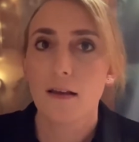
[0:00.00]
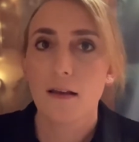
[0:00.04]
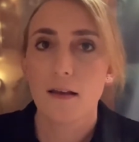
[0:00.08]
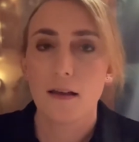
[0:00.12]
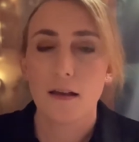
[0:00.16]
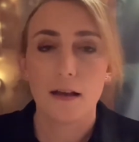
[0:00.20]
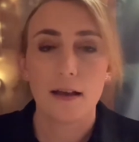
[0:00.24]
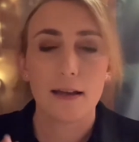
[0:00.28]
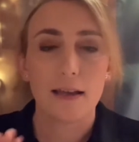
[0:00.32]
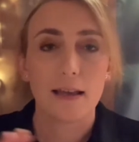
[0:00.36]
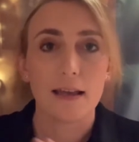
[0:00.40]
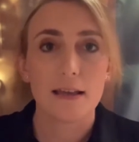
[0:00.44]

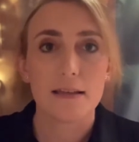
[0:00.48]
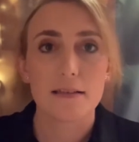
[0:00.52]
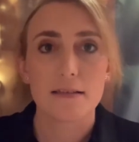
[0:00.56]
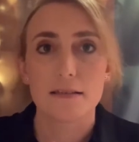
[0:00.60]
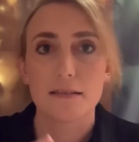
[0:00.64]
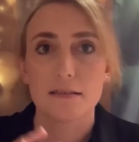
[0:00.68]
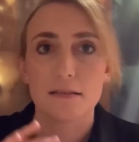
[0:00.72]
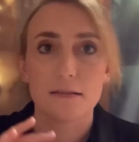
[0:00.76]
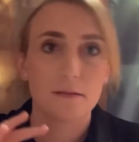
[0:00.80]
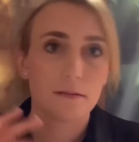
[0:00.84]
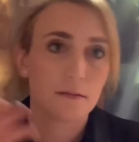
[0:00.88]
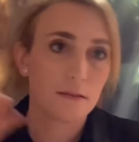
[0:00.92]
I
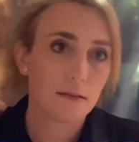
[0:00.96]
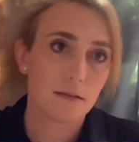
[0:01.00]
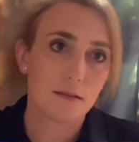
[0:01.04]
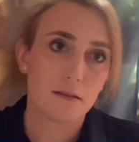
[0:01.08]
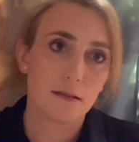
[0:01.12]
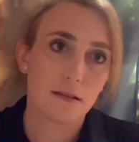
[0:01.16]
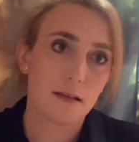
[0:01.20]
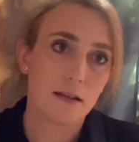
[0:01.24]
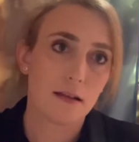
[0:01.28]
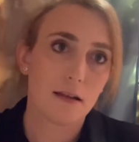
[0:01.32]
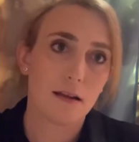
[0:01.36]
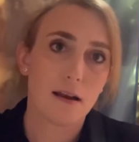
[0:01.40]
guess
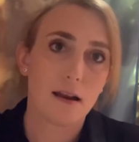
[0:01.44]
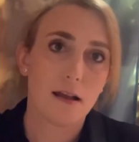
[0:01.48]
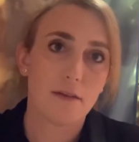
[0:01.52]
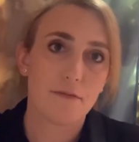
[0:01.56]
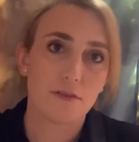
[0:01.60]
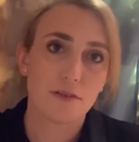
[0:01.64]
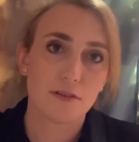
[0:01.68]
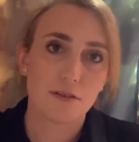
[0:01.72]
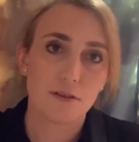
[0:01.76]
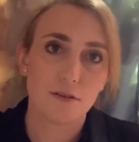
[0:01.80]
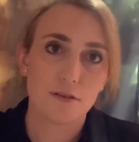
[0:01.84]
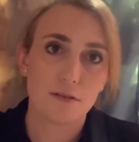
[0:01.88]
in another 2